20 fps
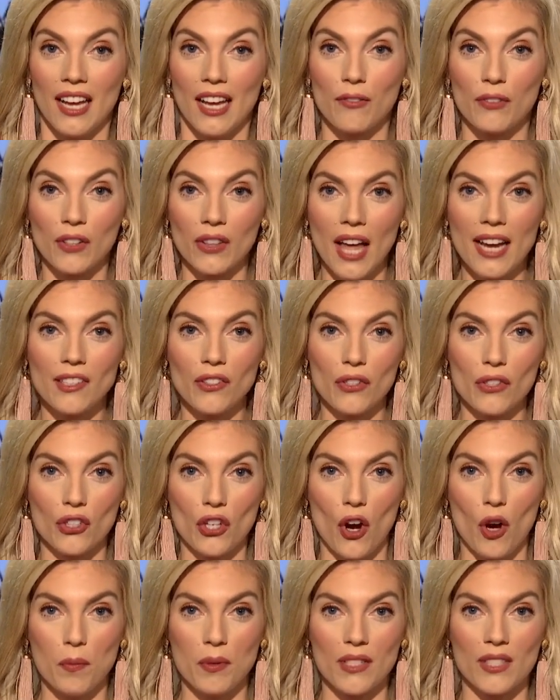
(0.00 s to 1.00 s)
if you liked the
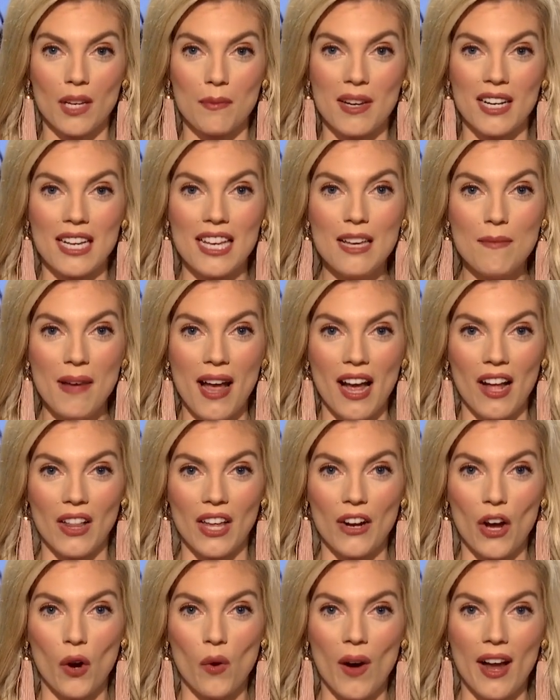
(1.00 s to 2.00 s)
show, please send me an email
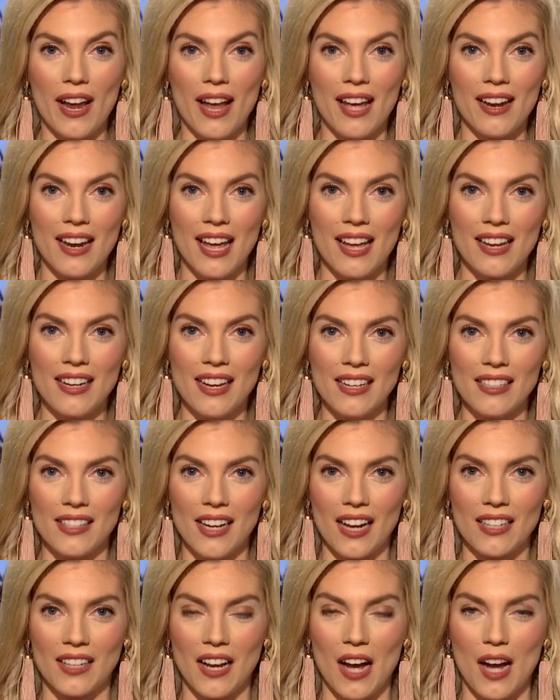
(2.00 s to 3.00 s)
at
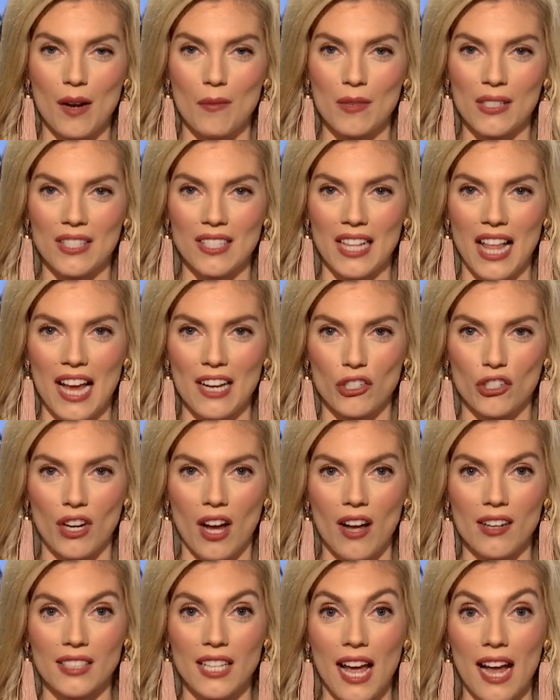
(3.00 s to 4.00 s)
oann.com slash
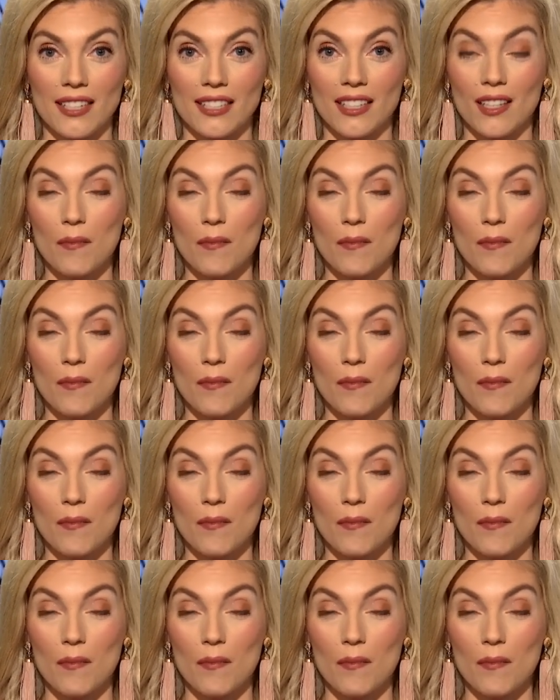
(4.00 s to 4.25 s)
contact.